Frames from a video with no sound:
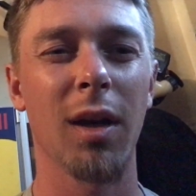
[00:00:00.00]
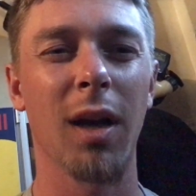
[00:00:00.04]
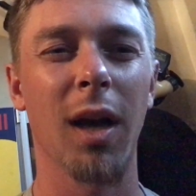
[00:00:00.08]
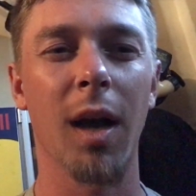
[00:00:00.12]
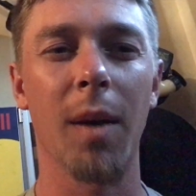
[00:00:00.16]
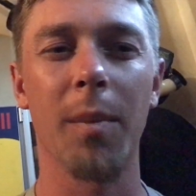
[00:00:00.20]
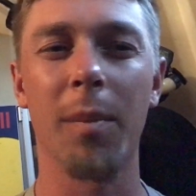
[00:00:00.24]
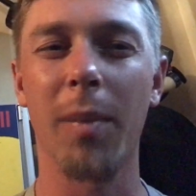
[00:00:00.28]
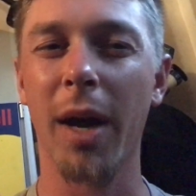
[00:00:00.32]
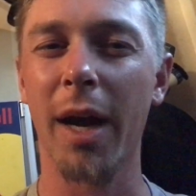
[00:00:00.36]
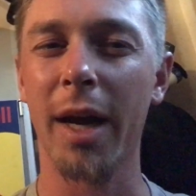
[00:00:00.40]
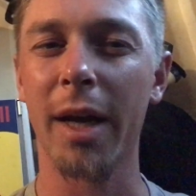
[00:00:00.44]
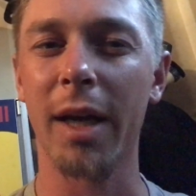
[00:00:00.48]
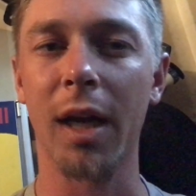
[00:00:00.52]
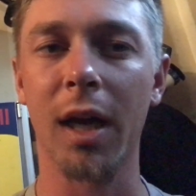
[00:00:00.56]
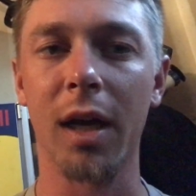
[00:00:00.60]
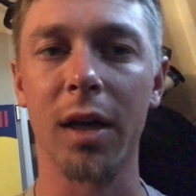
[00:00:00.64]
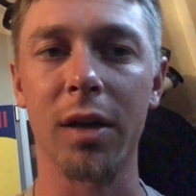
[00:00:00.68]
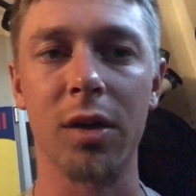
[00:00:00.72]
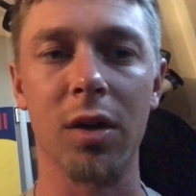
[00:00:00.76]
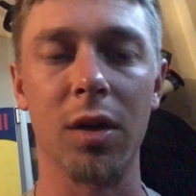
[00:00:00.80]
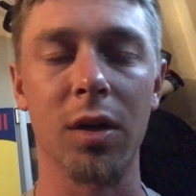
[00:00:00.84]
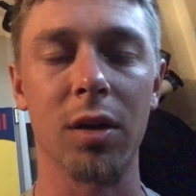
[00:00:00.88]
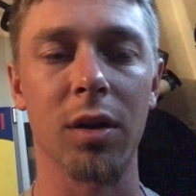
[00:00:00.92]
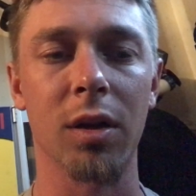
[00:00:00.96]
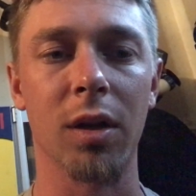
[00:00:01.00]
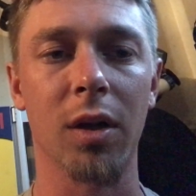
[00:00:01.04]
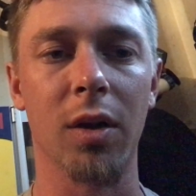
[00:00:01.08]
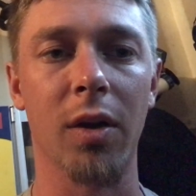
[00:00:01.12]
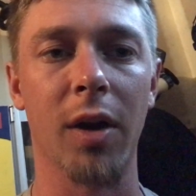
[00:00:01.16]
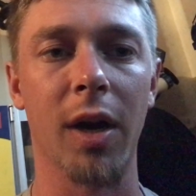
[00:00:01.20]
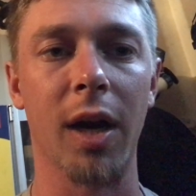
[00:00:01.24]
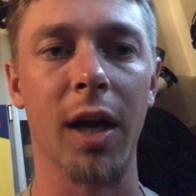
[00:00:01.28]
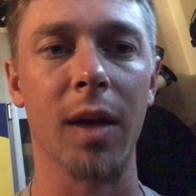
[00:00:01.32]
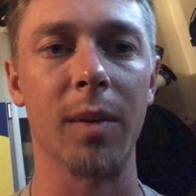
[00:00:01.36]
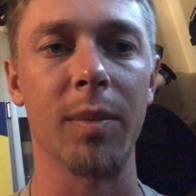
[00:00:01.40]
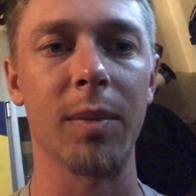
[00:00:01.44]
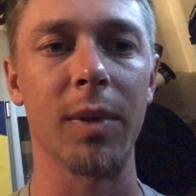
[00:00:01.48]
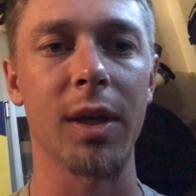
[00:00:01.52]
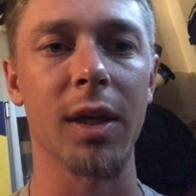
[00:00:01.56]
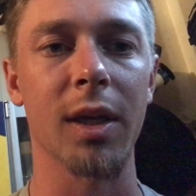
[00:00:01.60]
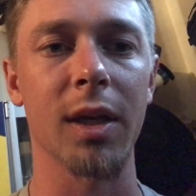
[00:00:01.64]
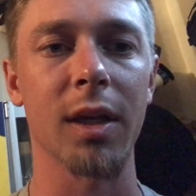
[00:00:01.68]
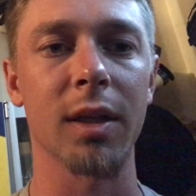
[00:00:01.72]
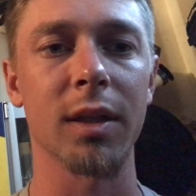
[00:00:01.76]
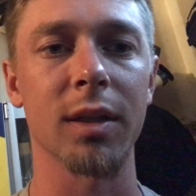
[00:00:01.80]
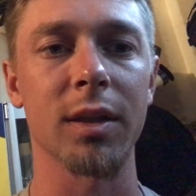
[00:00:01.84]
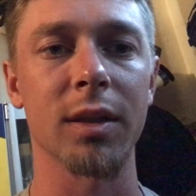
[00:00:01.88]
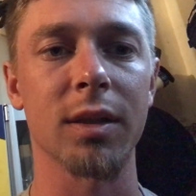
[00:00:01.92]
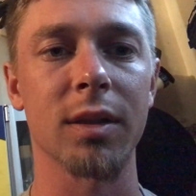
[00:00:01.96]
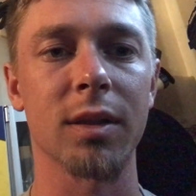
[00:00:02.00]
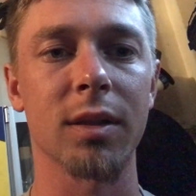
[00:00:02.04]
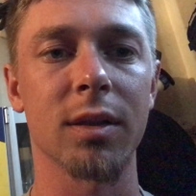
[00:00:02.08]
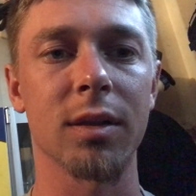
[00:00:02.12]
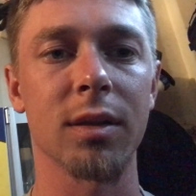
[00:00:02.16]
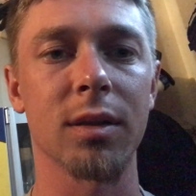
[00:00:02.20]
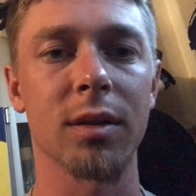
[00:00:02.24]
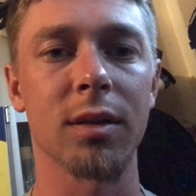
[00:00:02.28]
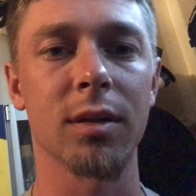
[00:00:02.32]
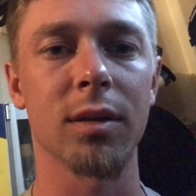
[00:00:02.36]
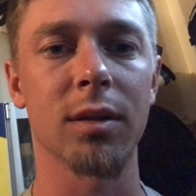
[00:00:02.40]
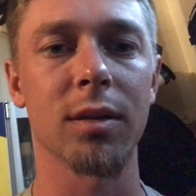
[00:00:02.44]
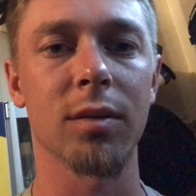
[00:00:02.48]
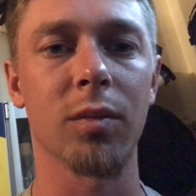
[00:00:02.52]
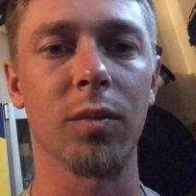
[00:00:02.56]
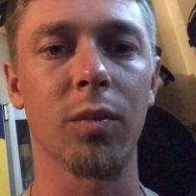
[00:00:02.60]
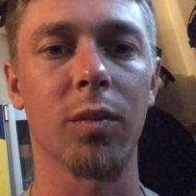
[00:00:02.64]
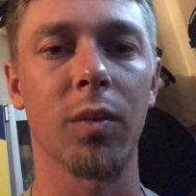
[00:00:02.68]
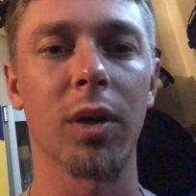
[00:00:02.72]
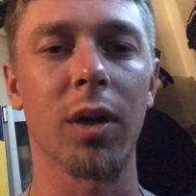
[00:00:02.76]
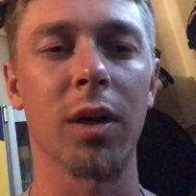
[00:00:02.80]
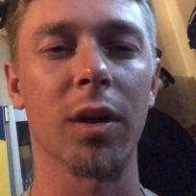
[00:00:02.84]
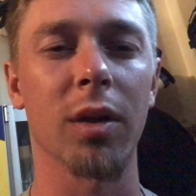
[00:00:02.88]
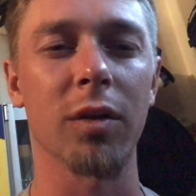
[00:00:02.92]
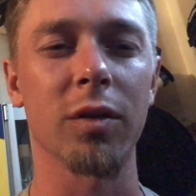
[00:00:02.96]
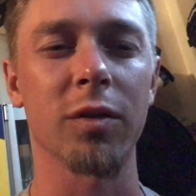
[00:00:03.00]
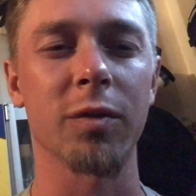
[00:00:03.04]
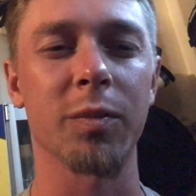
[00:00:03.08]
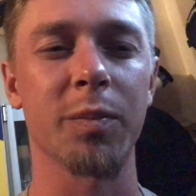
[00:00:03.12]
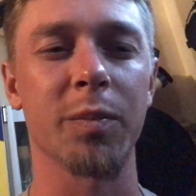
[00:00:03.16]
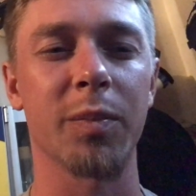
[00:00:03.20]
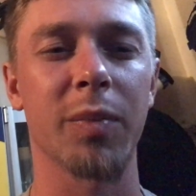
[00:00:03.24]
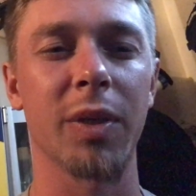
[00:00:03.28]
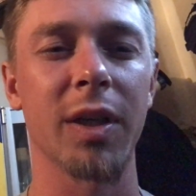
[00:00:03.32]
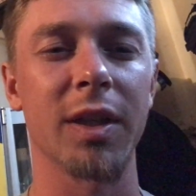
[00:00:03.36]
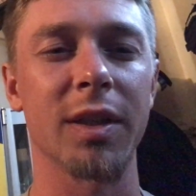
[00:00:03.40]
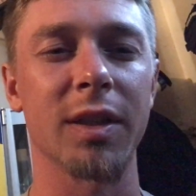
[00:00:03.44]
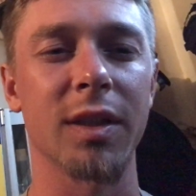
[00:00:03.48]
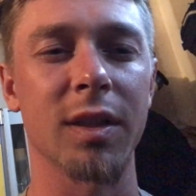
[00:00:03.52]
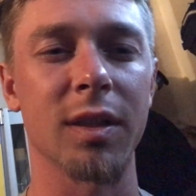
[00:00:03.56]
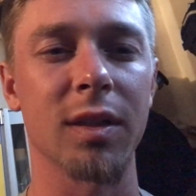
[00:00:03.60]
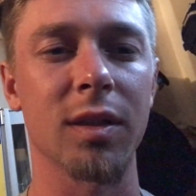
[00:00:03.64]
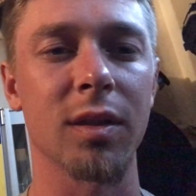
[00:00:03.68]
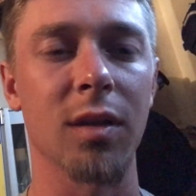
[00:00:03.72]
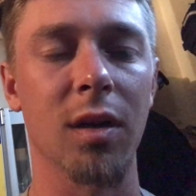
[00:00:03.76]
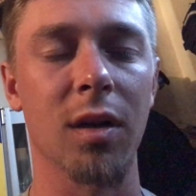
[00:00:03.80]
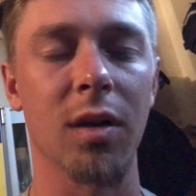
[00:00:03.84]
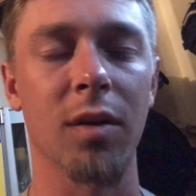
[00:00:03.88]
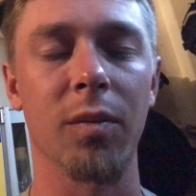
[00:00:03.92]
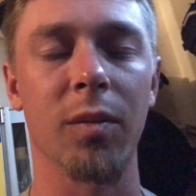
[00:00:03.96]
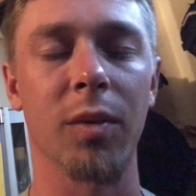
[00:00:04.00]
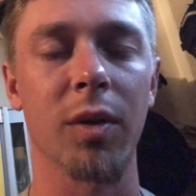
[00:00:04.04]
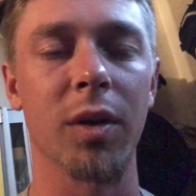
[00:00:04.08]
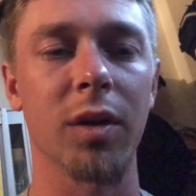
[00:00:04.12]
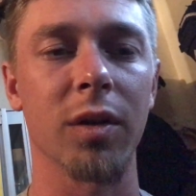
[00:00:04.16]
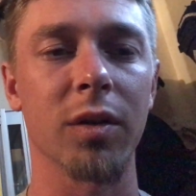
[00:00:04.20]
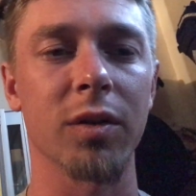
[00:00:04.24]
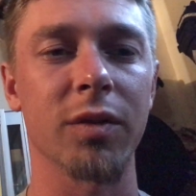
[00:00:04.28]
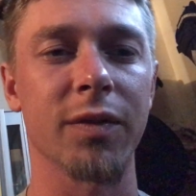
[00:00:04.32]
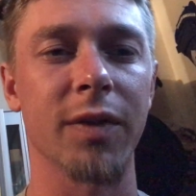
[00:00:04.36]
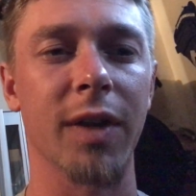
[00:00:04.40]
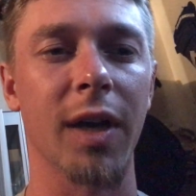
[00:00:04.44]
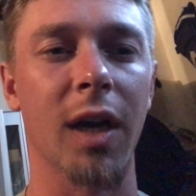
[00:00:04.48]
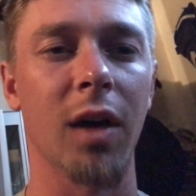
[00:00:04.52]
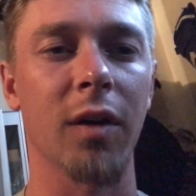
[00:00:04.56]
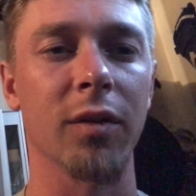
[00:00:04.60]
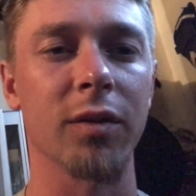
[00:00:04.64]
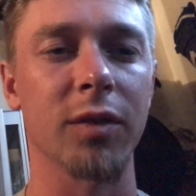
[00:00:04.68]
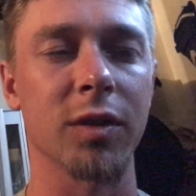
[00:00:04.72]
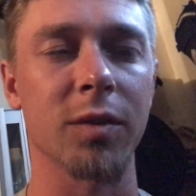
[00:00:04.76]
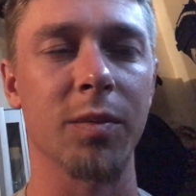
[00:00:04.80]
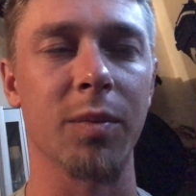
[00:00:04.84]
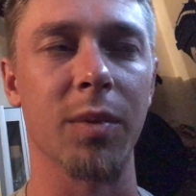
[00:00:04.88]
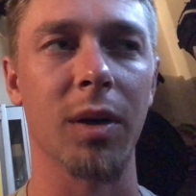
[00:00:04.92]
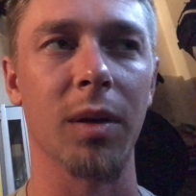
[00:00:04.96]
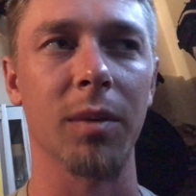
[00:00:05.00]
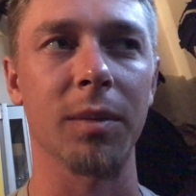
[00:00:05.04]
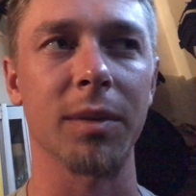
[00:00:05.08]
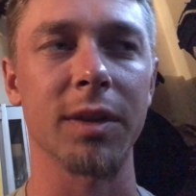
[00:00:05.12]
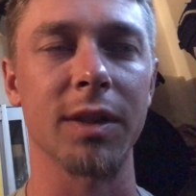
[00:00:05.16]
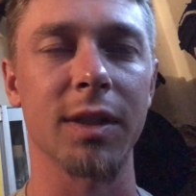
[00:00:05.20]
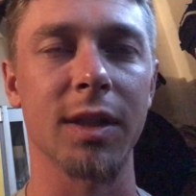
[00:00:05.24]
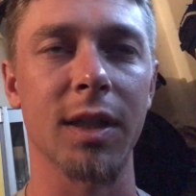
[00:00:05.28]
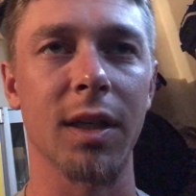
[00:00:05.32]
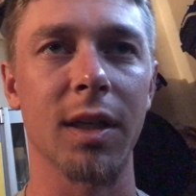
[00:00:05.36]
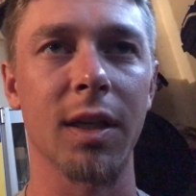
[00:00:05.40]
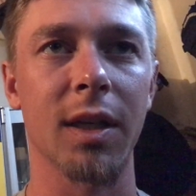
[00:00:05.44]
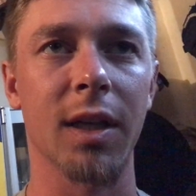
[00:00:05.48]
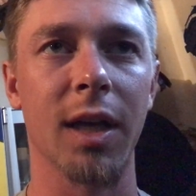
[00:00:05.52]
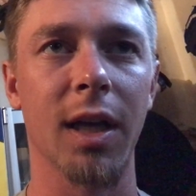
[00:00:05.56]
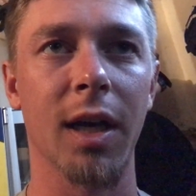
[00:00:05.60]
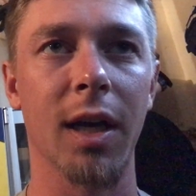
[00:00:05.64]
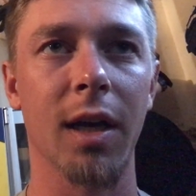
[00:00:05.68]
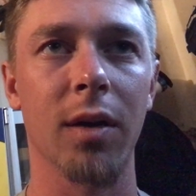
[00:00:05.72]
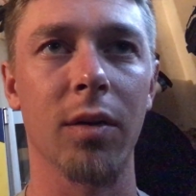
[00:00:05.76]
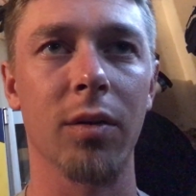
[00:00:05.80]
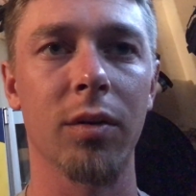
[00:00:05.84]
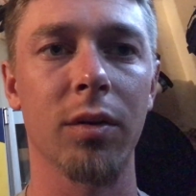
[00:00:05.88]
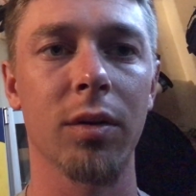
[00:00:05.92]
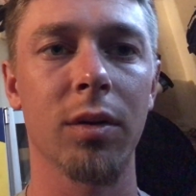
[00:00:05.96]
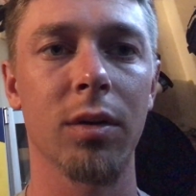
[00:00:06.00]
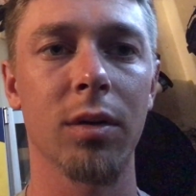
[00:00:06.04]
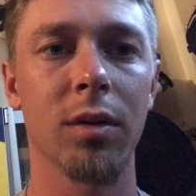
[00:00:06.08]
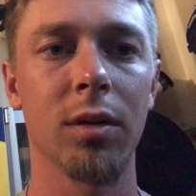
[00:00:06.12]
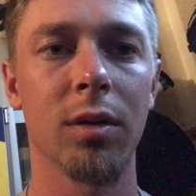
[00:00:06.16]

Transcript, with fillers: I might not turn the crank because one of those pistons or one of those valves is probably sitting down.